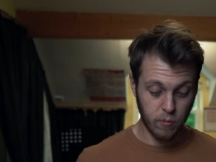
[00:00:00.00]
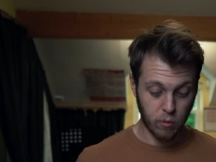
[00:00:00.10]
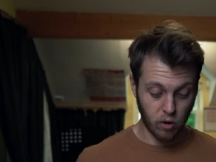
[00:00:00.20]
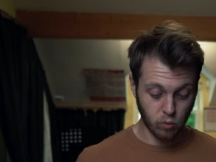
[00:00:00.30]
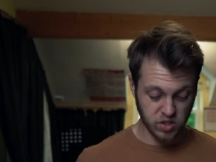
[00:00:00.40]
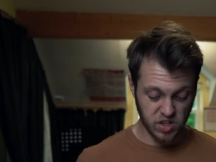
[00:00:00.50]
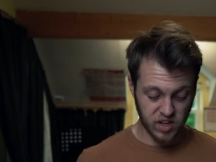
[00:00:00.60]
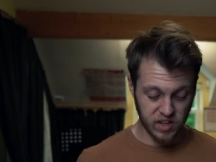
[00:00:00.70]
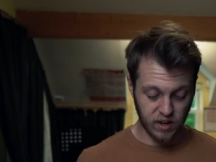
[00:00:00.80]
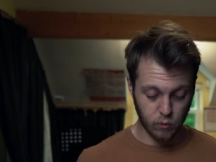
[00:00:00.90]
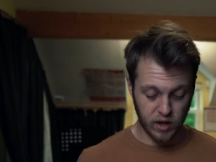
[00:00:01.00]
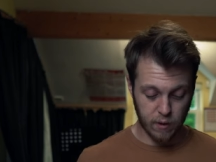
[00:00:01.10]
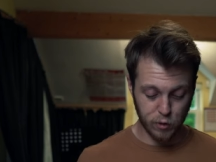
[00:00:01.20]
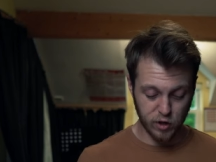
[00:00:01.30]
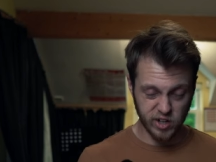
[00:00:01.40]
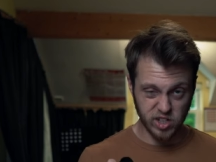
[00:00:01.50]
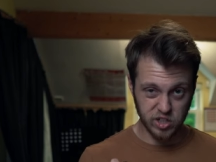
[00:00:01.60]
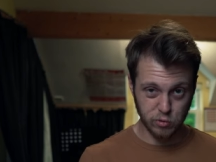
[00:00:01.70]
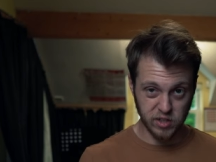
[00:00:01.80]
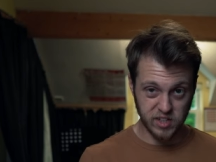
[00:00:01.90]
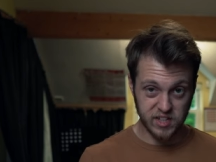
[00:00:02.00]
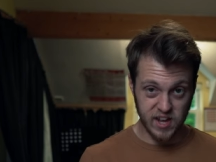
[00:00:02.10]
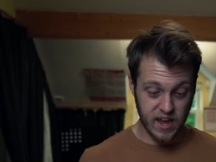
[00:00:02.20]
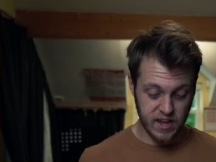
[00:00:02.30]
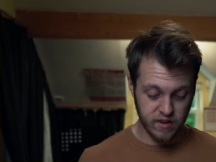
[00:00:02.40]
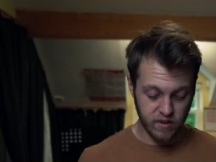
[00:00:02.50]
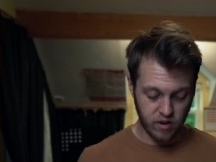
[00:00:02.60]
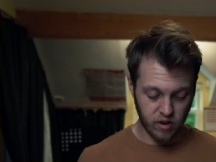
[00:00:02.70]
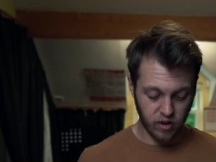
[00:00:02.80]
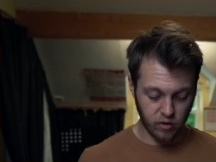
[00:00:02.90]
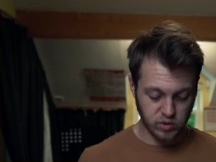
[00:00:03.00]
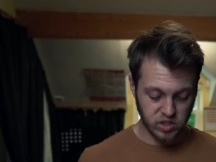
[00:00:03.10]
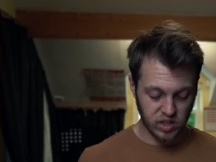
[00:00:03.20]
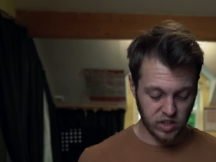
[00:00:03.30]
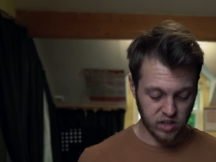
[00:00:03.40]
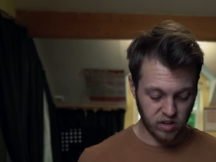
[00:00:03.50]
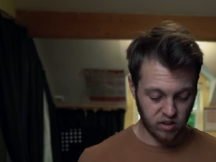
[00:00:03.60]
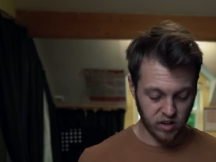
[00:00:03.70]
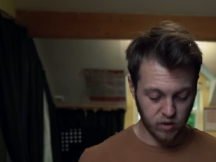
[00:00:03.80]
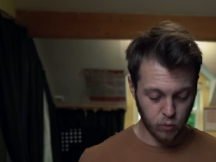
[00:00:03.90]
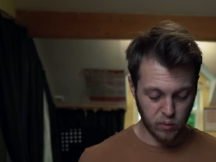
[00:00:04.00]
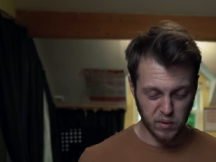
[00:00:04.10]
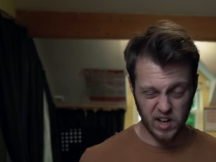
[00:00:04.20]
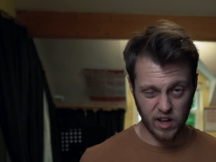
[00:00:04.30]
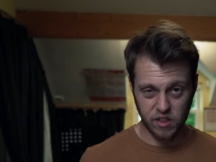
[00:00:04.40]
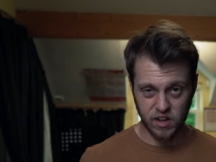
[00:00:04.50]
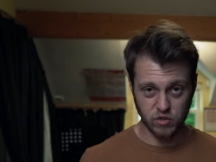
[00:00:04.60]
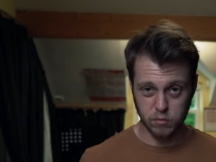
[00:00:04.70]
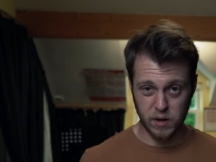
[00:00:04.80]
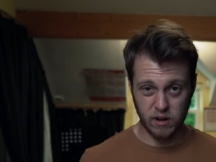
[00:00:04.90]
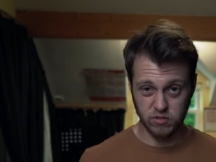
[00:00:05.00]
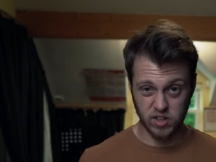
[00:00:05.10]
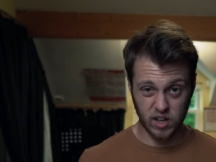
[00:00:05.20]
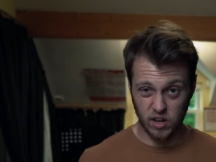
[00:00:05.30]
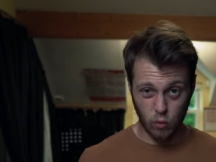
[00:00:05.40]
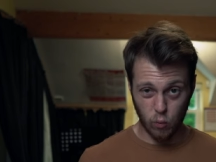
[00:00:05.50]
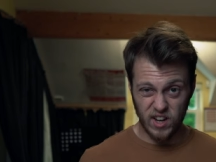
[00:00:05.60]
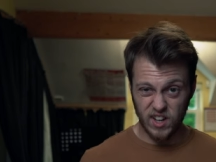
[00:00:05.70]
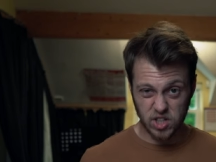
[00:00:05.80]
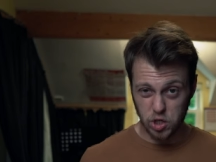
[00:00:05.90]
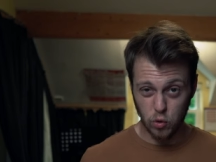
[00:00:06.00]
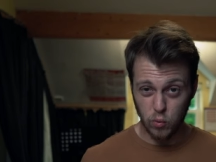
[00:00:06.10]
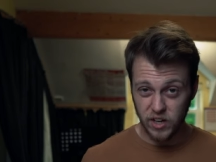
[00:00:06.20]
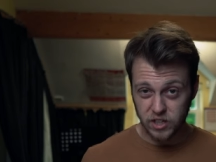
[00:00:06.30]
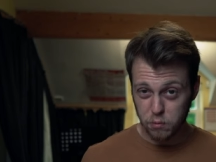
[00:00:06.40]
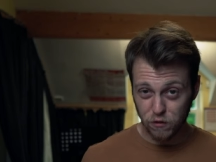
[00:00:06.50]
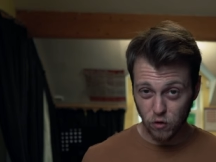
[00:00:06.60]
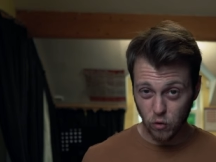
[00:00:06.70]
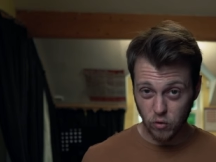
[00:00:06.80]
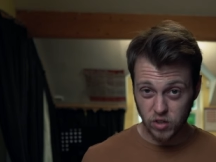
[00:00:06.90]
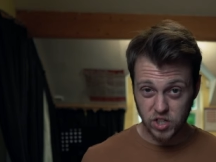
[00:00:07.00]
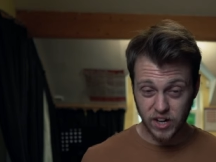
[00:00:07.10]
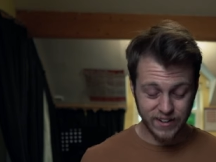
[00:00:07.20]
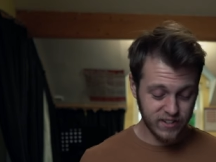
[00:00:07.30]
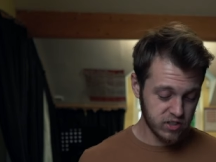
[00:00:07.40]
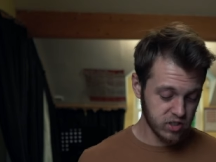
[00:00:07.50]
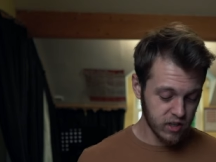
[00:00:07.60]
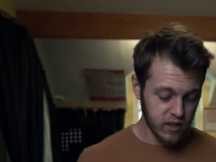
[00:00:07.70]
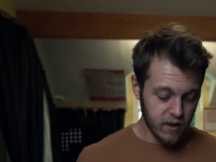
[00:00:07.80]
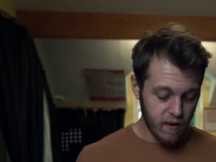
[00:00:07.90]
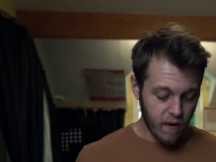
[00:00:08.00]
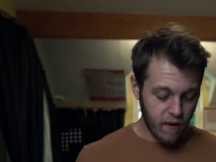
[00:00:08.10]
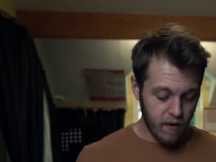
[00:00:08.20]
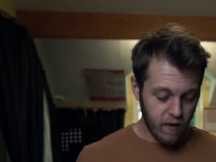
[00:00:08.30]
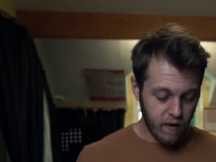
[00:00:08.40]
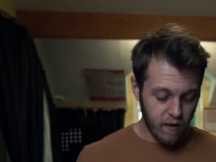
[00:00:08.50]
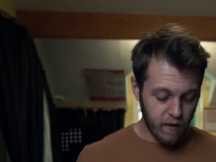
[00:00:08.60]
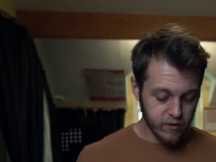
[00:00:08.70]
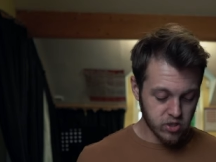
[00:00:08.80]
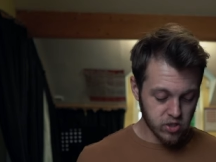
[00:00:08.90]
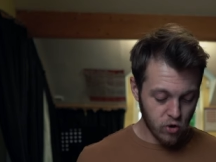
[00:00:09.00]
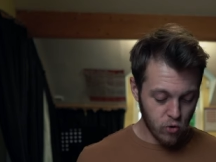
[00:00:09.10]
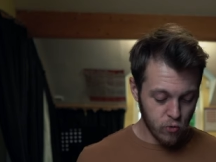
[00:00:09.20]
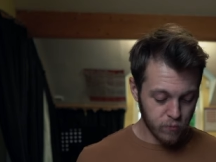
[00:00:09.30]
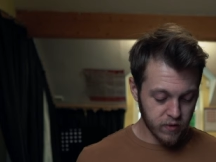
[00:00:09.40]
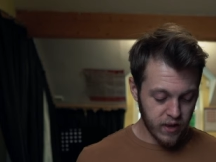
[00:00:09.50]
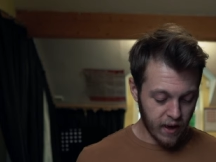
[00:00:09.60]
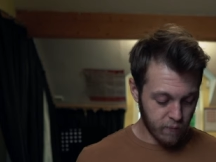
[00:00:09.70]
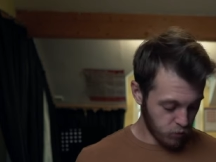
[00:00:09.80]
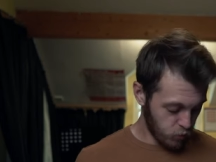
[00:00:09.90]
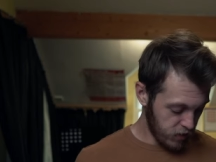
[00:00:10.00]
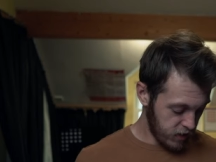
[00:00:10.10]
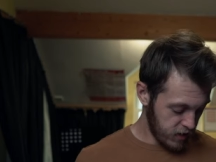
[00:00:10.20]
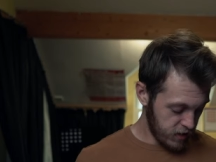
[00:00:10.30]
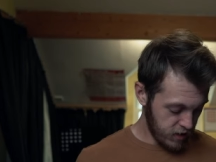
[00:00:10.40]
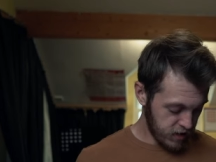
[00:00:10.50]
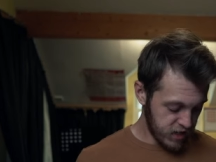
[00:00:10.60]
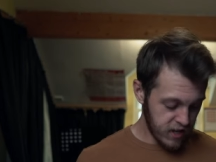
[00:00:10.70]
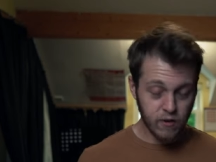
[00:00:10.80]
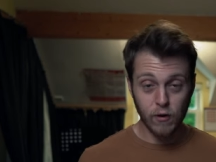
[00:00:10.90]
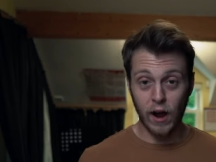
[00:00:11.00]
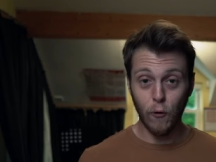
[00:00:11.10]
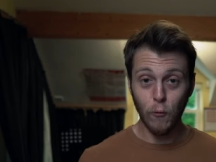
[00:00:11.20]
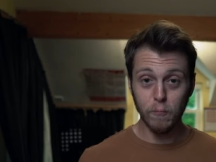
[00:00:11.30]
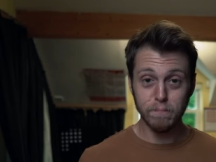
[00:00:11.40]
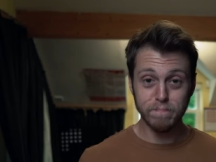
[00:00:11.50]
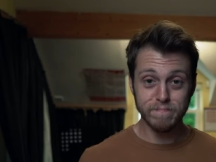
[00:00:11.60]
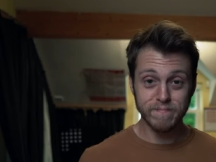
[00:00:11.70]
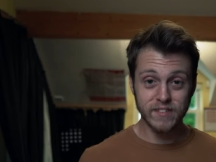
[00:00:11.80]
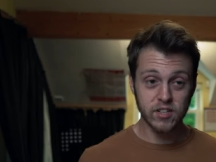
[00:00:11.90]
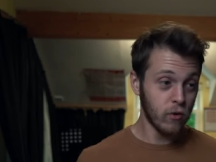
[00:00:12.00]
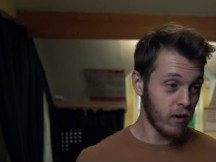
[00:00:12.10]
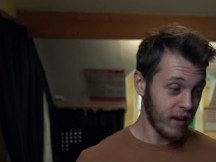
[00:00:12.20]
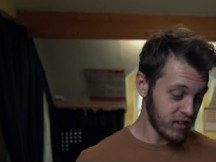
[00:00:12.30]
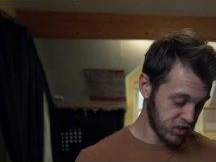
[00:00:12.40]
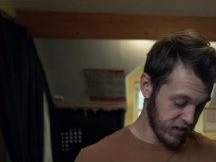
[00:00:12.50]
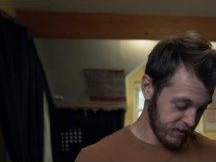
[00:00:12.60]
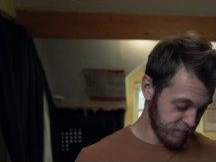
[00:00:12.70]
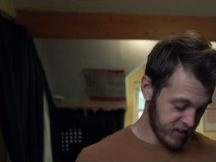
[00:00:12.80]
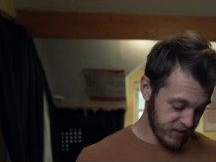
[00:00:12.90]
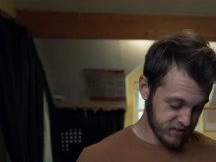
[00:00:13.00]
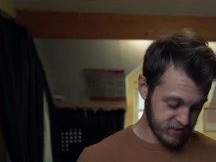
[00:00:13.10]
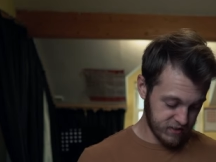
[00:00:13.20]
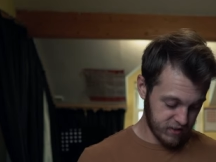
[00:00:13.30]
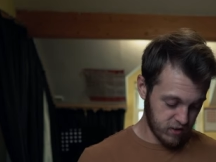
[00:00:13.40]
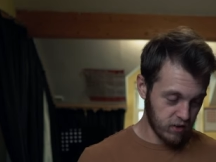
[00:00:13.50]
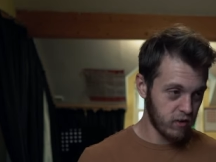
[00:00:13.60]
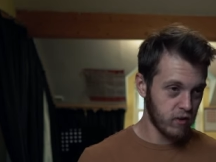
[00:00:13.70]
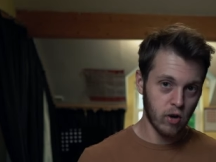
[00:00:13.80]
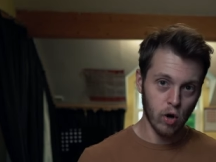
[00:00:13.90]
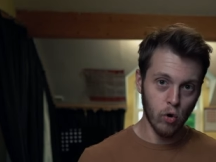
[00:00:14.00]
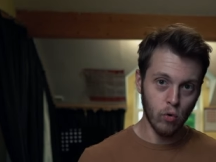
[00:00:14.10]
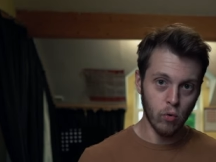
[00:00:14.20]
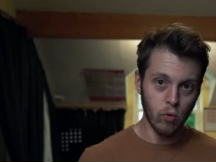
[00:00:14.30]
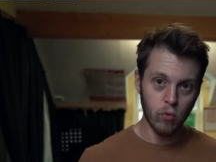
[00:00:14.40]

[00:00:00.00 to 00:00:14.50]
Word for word: But I wasn't thinking that would happen until the day. And I was thinking like we would hit a thousand pounds like a week, two weeks before the challenge. Uh, so yeah, we're a year out. So actually that's, oh.